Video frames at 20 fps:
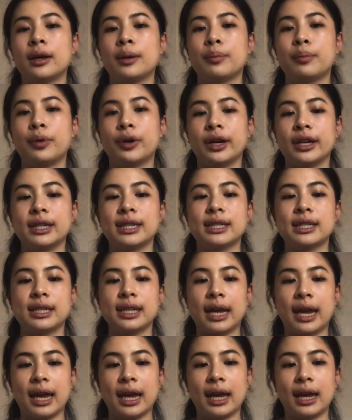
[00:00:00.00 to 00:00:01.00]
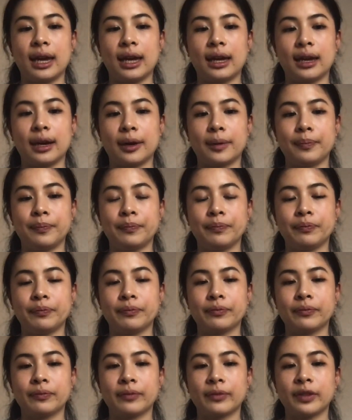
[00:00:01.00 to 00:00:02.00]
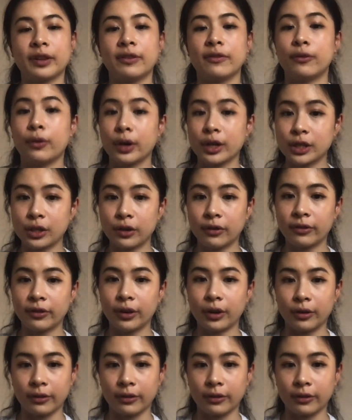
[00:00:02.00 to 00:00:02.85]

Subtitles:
put a voiceover